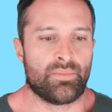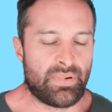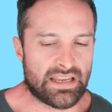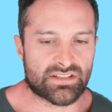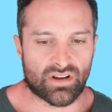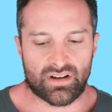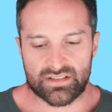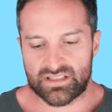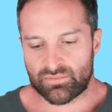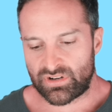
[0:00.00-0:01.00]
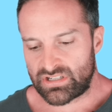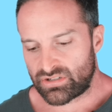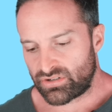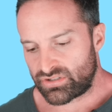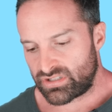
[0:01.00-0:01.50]
based on some
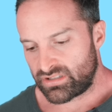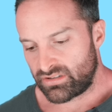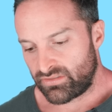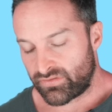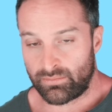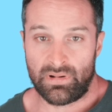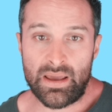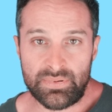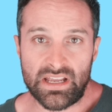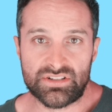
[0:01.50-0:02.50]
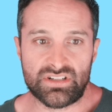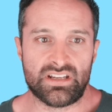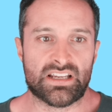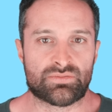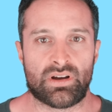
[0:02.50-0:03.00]
research from my
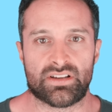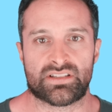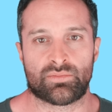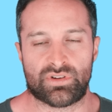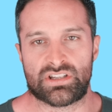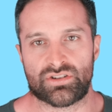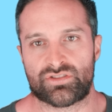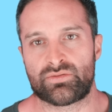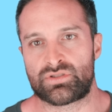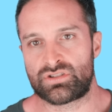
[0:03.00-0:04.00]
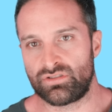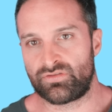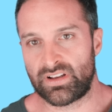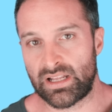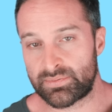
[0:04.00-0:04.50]
PhD as well as some research from Stu
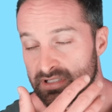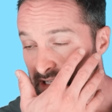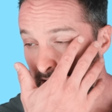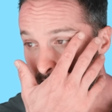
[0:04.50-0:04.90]
Phillips,